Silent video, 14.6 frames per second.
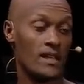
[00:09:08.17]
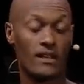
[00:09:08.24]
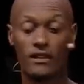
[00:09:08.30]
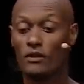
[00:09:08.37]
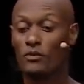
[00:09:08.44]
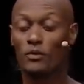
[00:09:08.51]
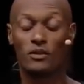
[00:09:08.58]

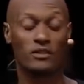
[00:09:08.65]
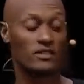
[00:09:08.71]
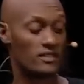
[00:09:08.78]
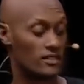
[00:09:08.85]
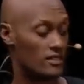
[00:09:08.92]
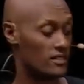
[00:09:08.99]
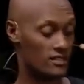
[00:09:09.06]
It
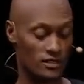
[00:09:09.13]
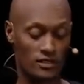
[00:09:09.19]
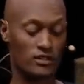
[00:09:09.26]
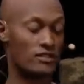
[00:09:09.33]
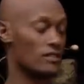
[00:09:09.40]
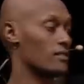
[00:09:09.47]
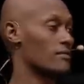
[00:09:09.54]

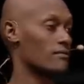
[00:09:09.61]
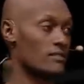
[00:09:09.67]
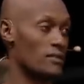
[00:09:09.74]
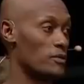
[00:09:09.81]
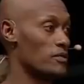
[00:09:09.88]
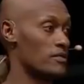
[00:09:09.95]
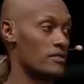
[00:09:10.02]
was,
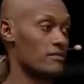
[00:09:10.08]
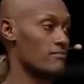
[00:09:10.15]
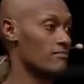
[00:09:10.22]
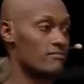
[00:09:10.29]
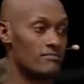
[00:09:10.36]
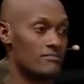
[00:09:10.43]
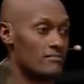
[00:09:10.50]
it was,
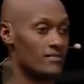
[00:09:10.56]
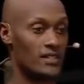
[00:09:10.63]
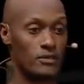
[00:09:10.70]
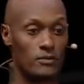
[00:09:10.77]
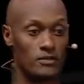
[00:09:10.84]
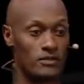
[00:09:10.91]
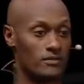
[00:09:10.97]

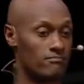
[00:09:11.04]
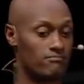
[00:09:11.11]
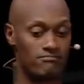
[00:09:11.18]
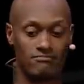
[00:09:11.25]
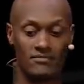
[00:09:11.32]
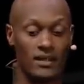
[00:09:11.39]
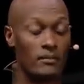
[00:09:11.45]
it was
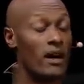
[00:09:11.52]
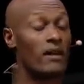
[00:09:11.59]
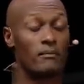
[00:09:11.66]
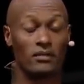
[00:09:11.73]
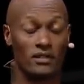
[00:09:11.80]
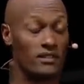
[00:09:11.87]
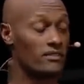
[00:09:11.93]
um,
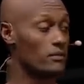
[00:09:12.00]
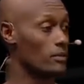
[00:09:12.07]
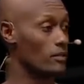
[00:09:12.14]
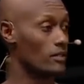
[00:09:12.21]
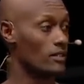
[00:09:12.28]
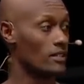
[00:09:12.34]
unbelievable.